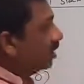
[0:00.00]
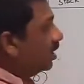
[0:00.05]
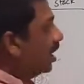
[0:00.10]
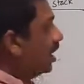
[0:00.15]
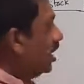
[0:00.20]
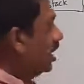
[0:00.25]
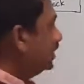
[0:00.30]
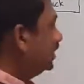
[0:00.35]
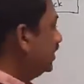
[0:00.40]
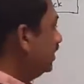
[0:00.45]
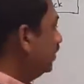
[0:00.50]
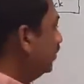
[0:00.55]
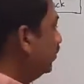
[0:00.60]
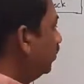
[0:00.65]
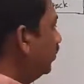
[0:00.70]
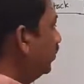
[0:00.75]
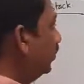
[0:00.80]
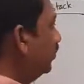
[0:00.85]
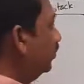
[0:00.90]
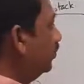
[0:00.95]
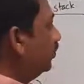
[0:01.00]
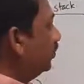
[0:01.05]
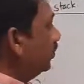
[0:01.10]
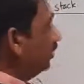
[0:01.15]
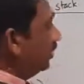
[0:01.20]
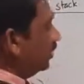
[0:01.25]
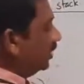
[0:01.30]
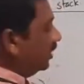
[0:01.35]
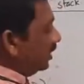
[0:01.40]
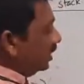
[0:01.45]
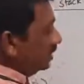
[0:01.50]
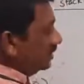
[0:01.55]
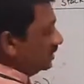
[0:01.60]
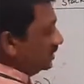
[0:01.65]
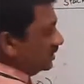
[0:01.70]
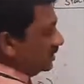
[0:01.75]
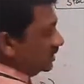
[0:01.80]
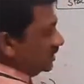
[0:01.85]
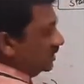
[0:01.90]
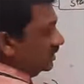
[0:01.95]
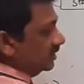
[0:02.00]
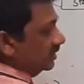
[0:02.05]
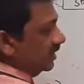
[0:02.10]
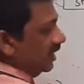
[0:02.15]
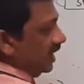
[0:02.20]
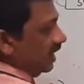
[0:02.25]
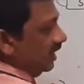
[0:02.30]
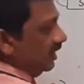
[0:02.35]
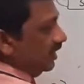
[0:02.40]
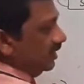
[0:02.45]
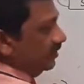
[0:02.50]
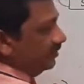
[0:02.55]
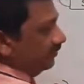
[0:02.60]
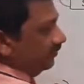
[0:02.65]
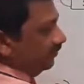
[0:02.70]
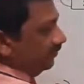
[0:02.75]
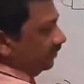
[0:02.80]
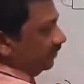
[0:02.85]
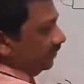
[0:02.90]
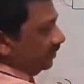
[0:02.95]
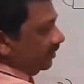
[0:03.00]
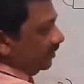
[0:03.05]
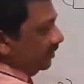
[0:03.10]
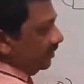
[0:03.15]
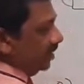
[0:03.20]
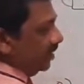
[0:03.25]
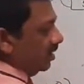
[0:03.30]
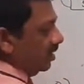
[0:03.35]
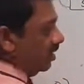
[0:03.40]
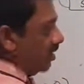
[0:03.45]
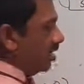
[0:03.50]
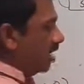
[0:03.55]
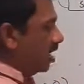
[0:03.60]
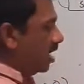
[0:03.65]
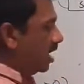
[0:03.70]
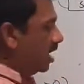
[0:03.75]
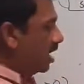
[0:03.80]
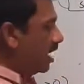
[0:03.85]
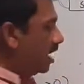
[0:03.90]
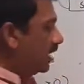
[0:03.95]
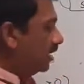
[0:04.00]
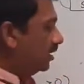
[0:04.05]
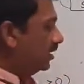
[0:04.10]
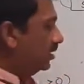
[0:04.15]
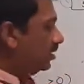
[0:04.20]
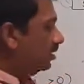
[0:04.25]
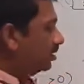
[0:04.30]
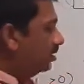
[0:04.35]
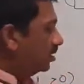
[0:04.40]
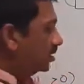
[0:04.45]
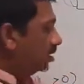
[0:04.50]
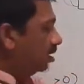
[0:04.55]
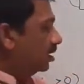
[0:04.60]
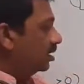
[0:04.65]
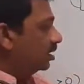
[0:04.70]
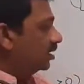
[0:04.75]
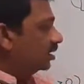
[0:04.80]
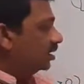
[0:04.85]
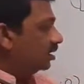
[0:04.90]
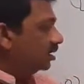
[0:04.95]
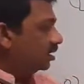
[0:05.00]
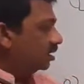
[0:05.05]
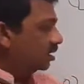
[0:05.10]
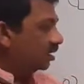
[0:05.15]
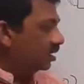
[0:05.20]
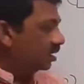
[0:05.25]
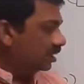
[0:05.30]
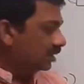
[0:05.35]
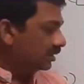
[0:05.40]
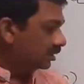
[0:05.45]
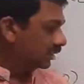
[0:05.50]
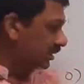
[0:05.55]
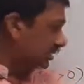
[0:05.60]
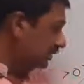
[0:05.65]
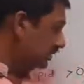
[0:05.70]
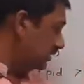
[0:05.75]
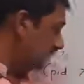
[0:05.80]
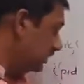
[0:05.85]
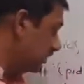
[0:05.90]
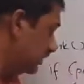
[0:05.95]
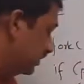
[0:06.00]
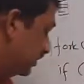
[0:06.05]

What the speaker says: as I told you, here this is the child and this is